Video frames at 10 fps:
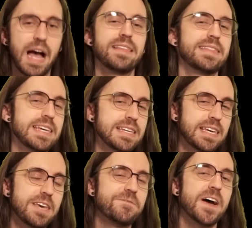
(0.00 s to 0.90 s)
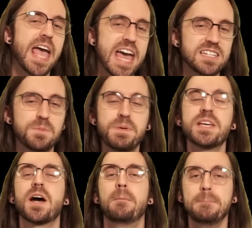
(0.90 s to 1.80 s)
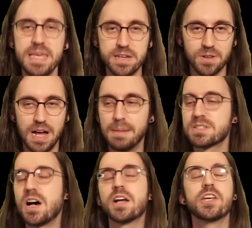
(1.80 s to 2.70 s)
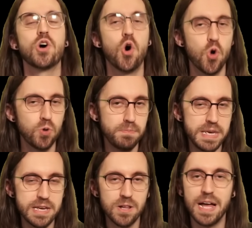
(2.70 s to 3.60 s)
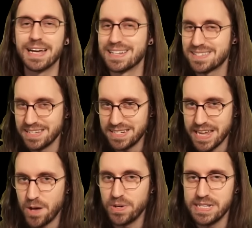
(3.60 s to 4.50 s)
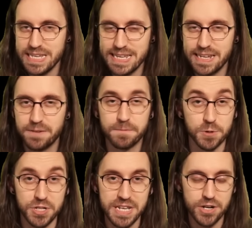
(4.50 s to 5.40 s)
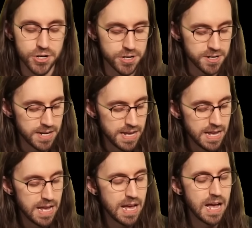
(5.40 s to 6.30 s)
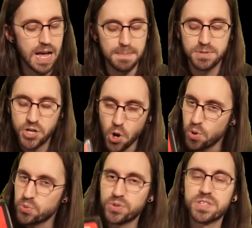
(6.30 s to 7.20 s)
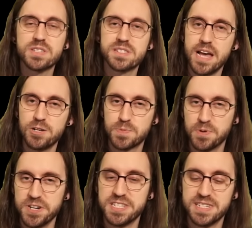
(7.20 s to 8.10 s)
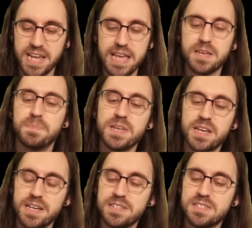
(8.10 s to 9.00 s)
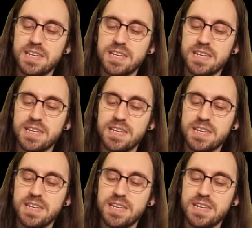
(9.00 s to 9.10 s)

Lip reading: I think if I had to pick a meal, I'm talking whole meal, I gotta sit down and eat it for dinner, I'm going with the Salisbury steak because